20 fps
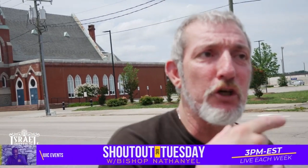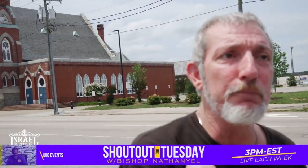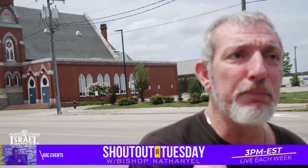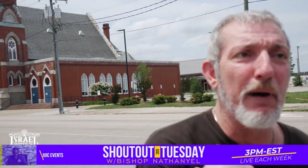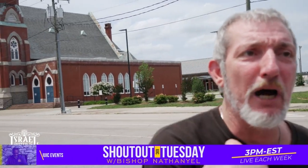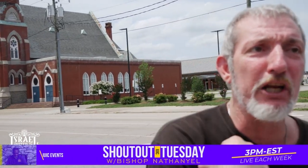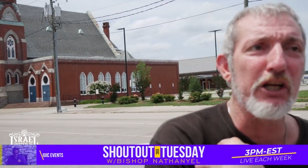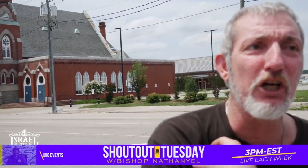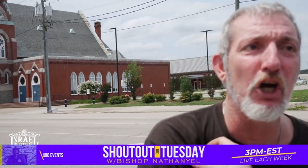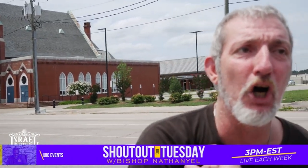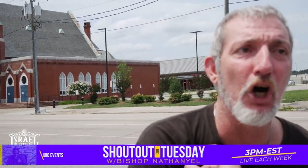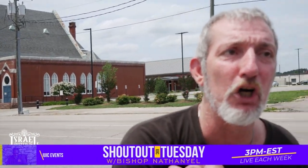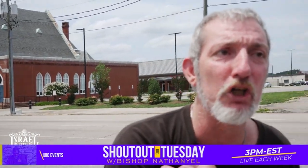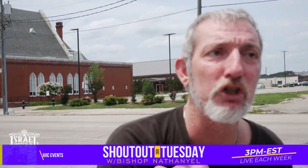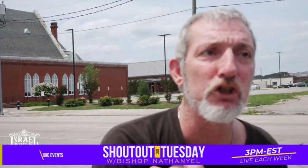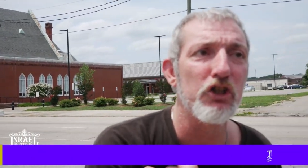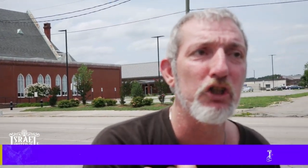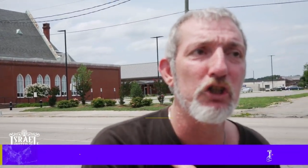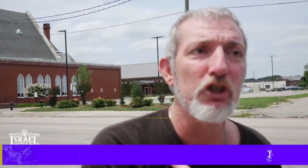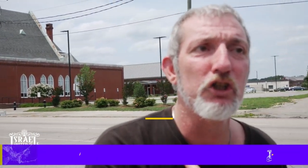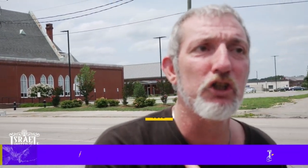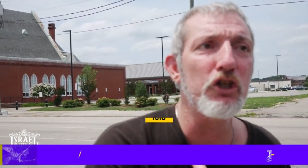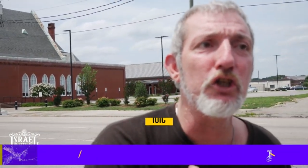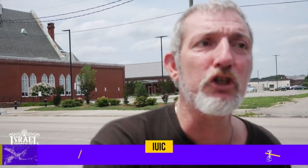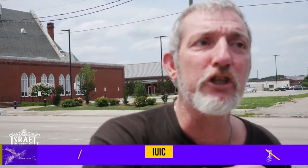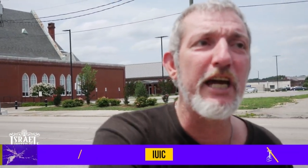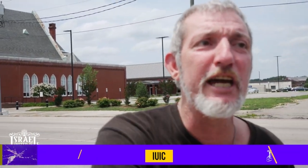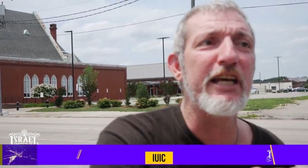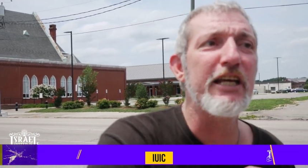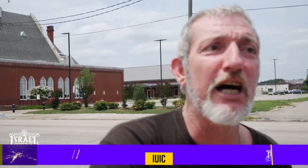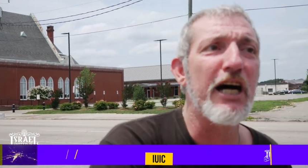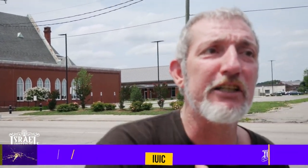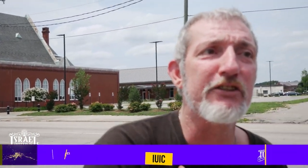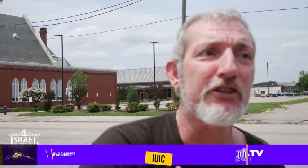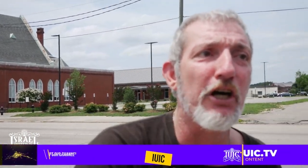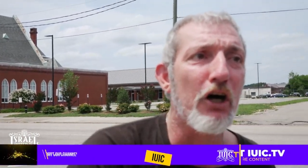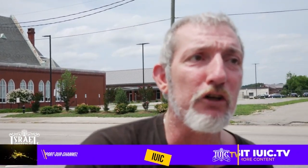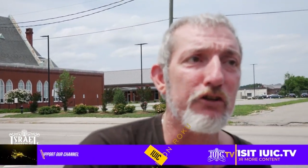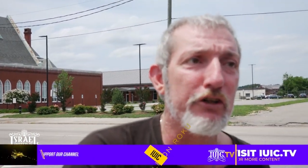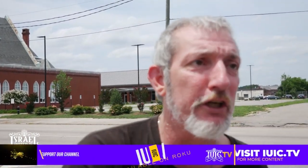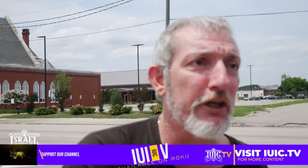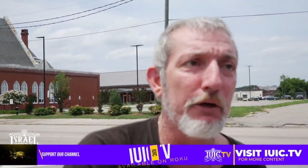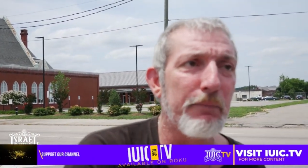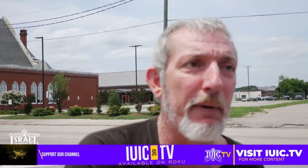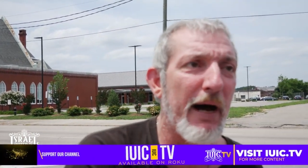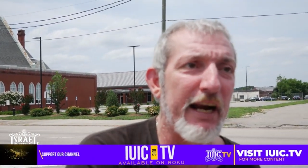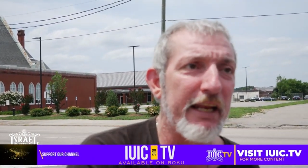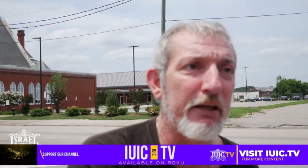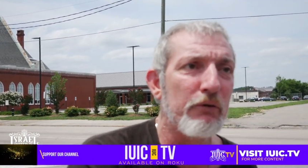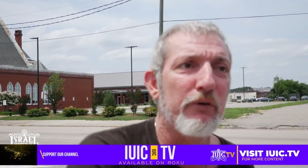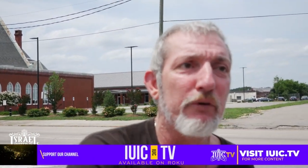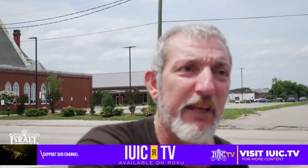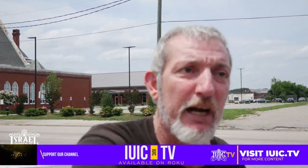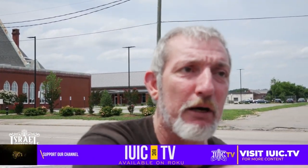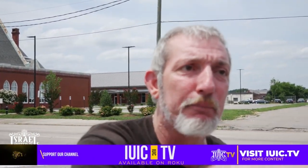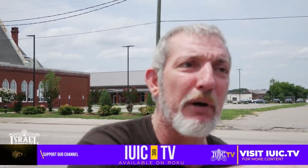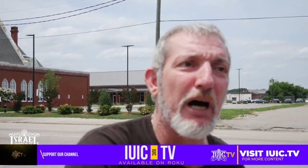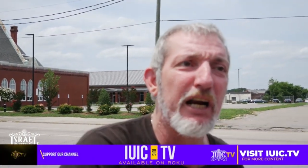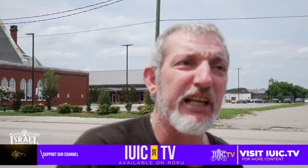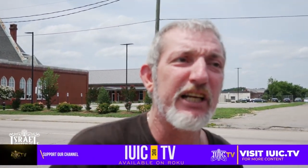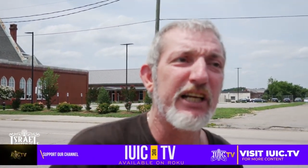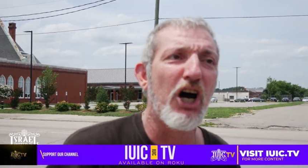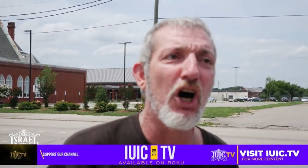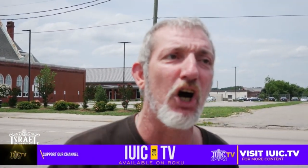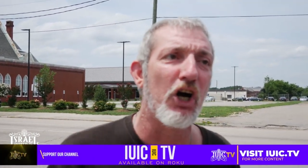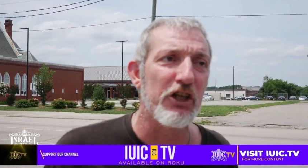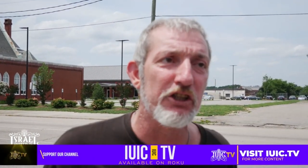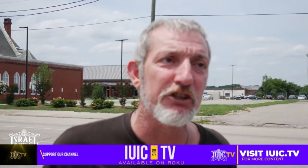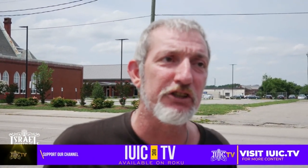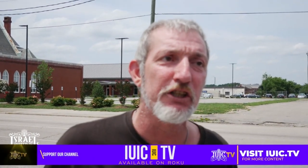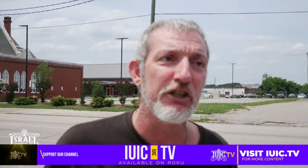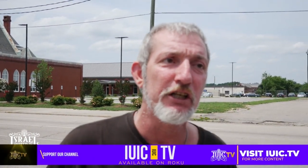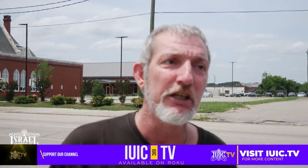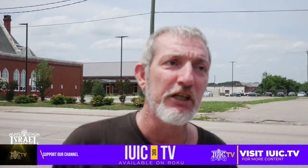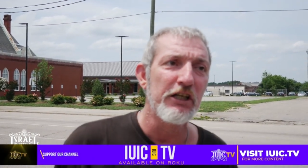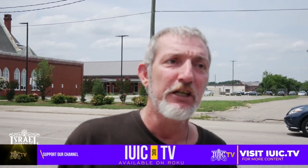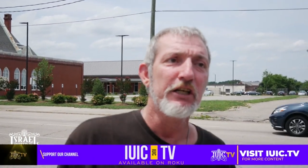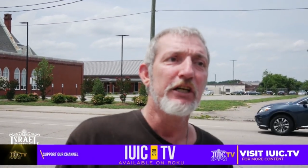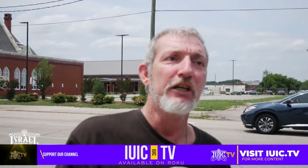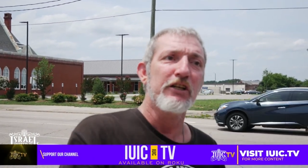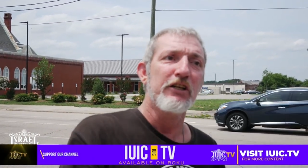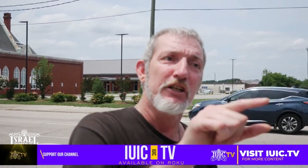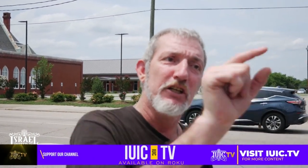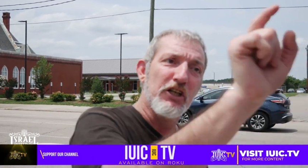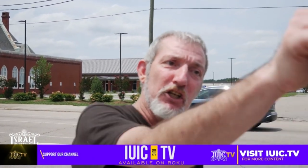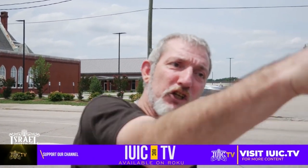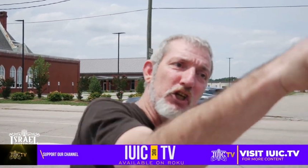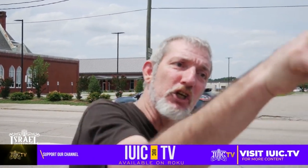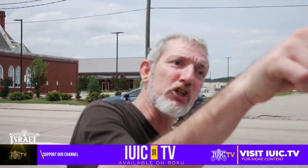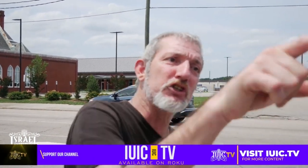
ten horns uh-huh. you and cannot seven talk to crowns upon his head. I'm